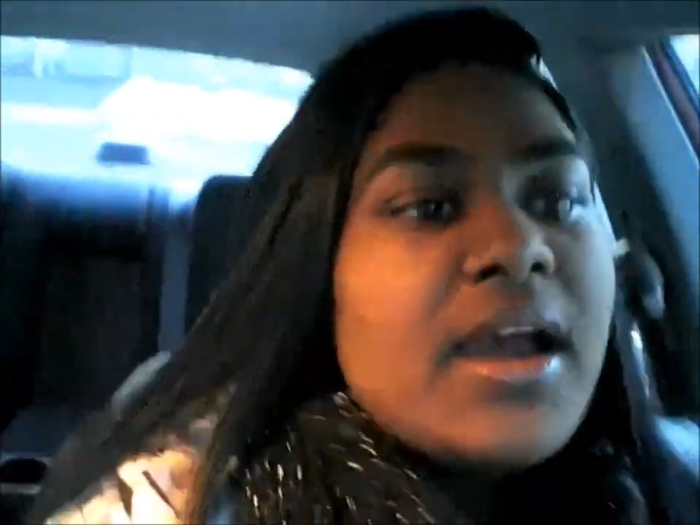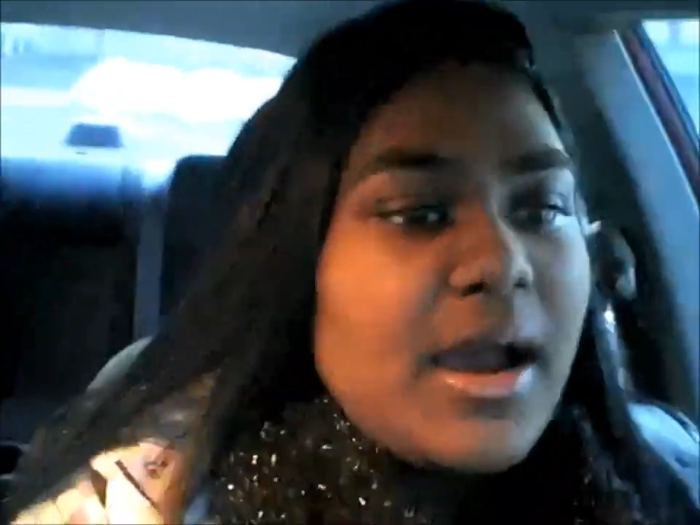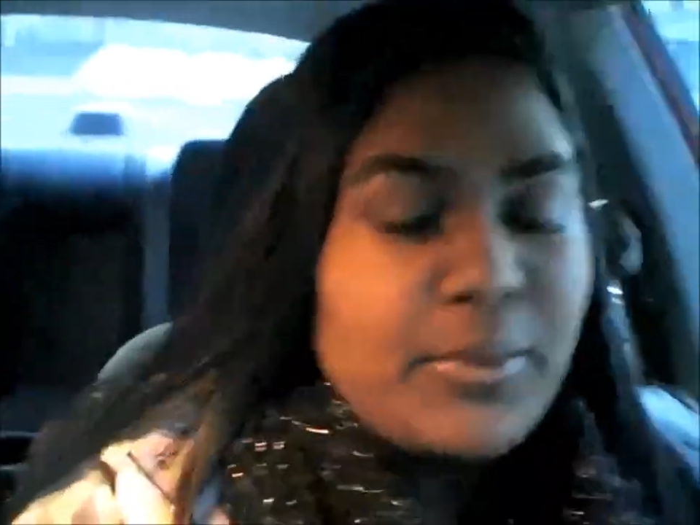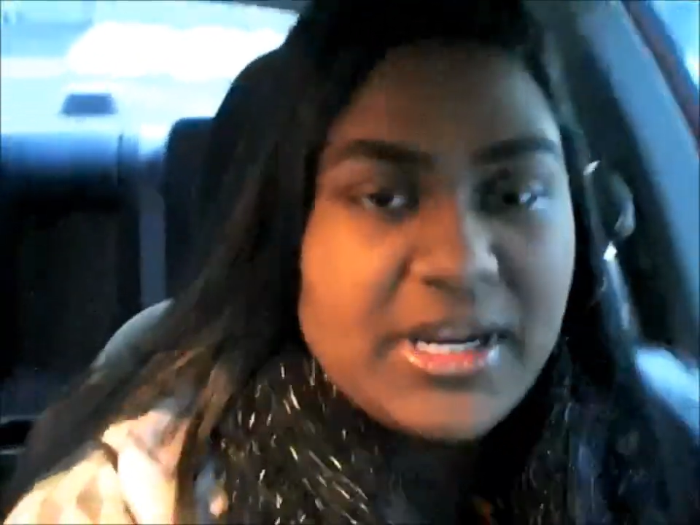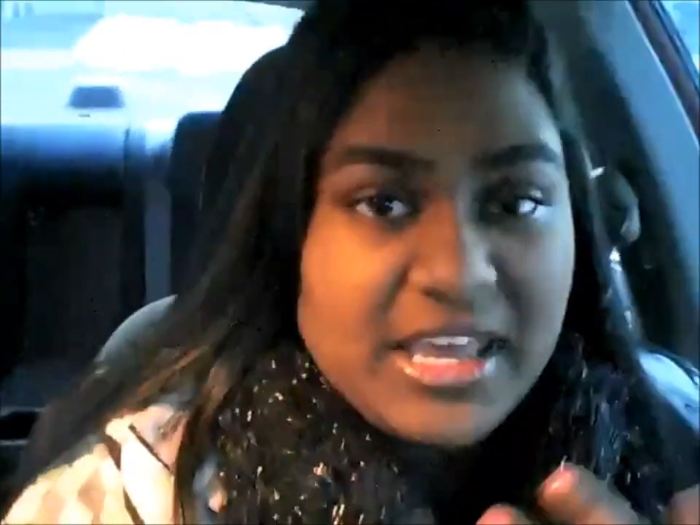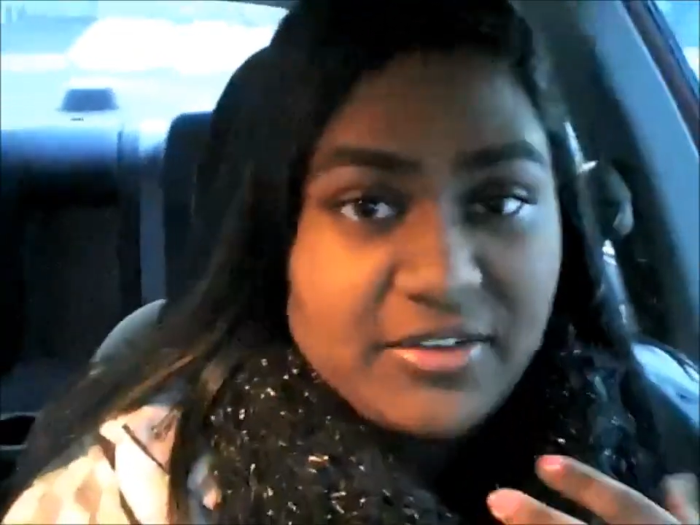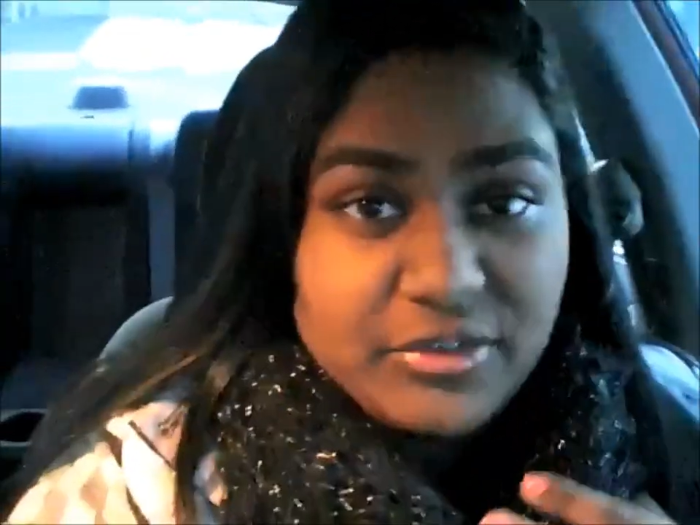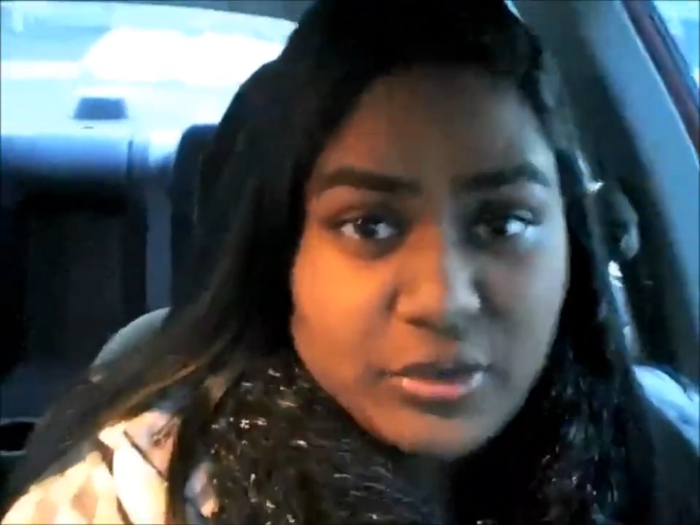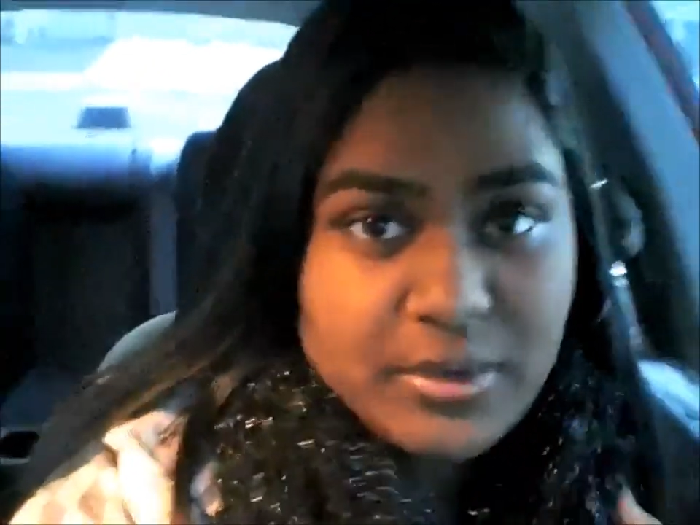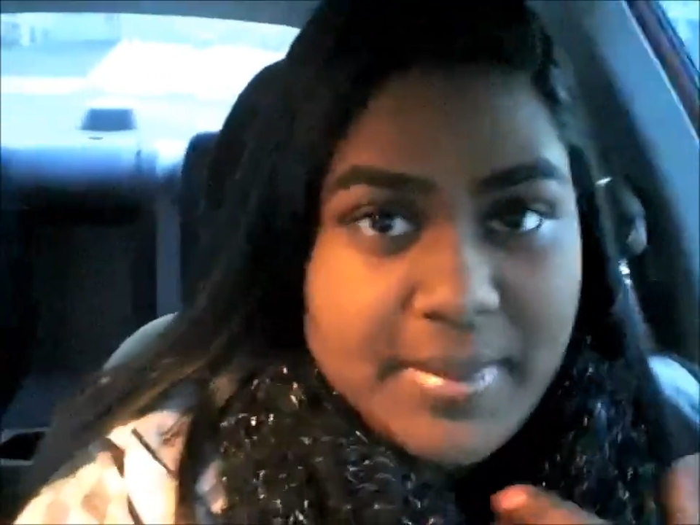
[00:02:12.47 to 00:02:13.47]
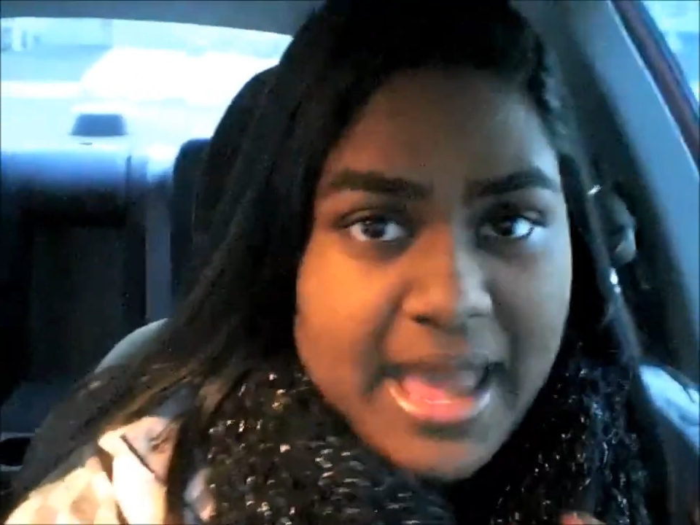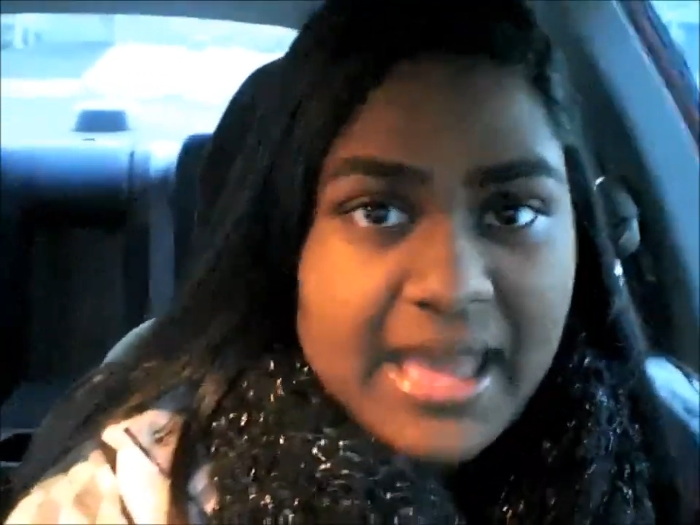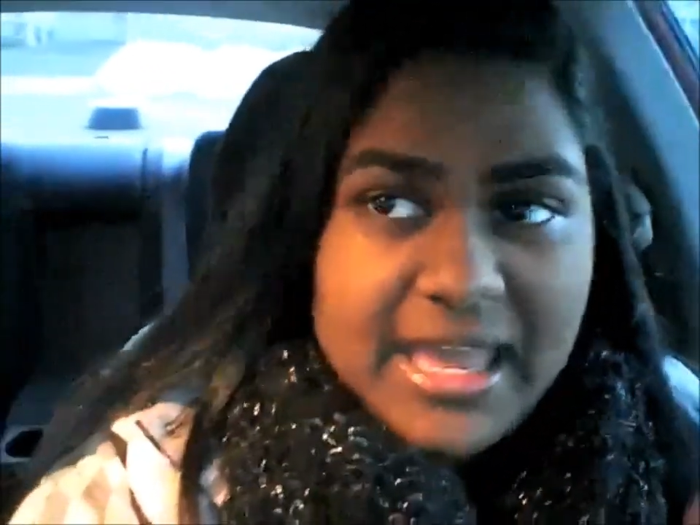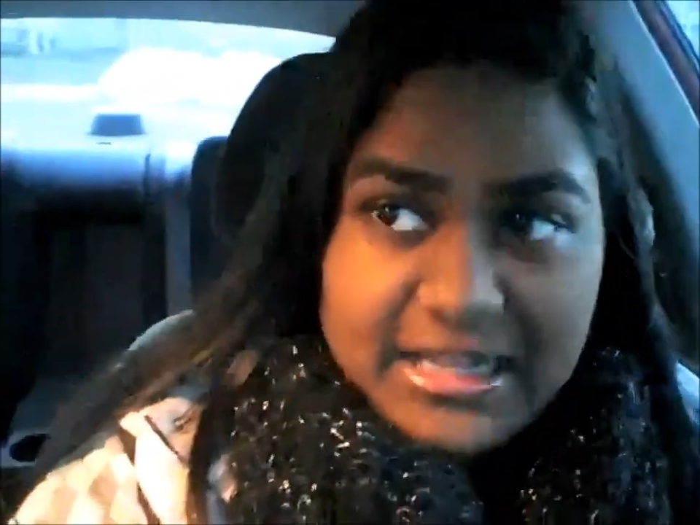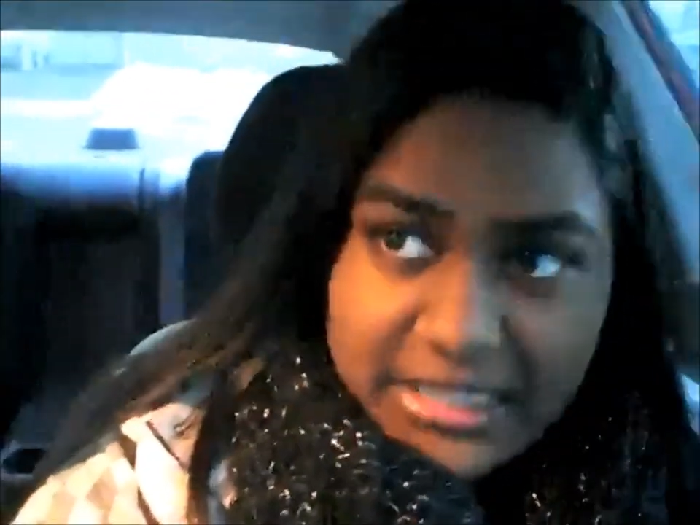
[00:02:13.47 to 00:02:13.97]
I want to get a floor
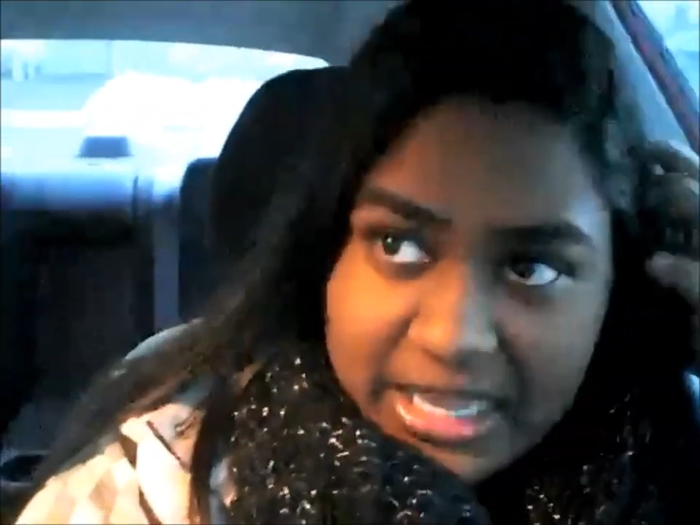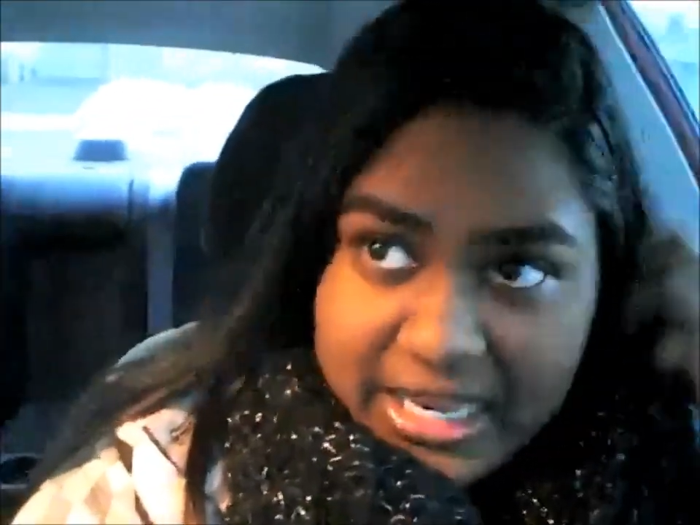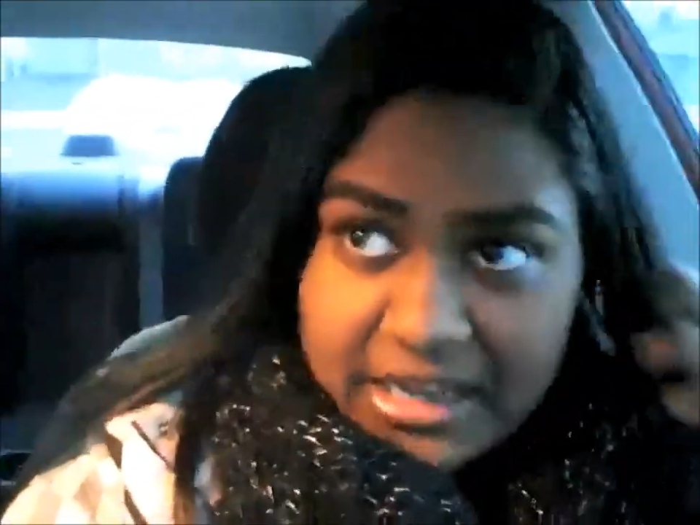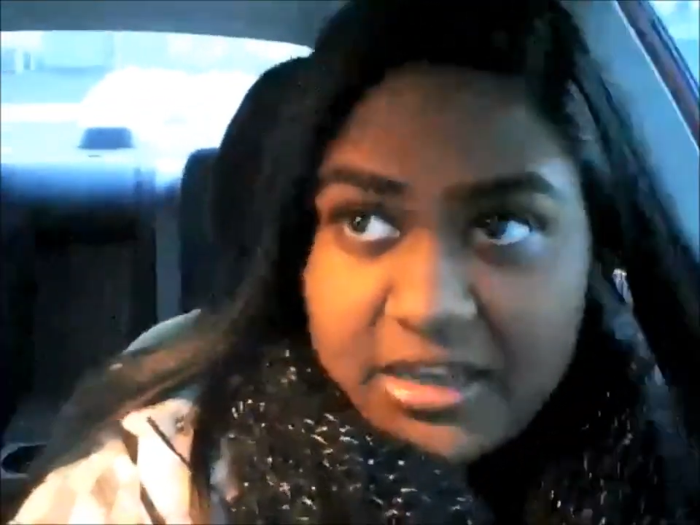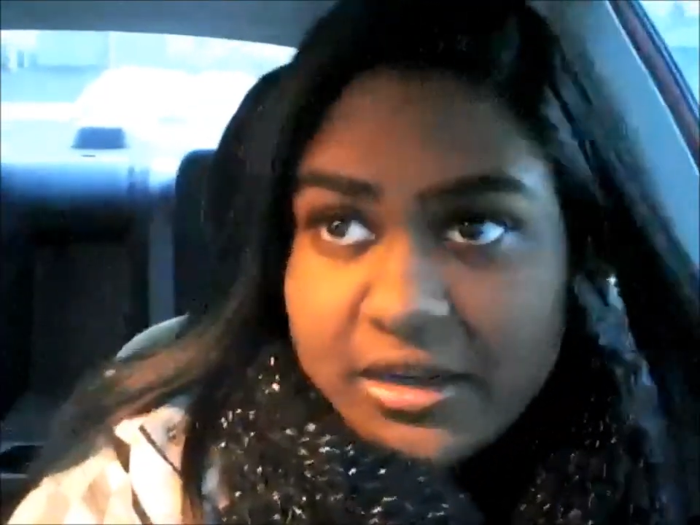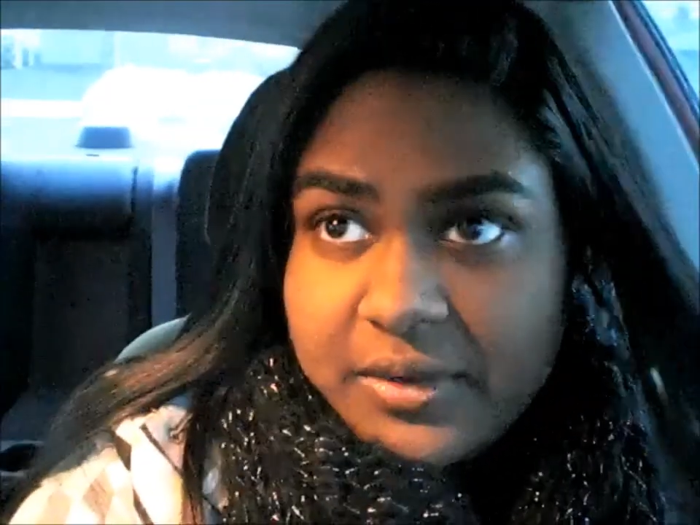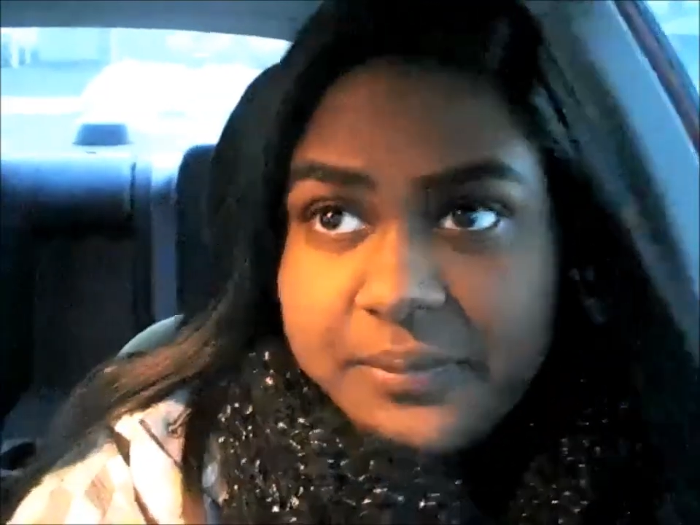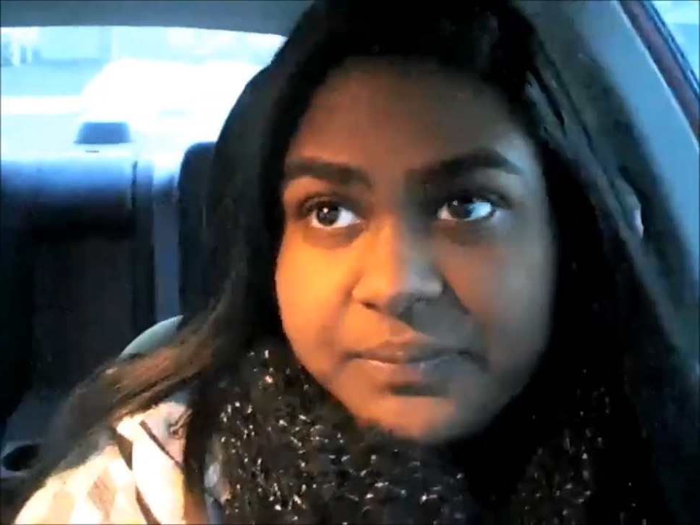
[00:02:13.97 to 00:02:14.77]
mat and like,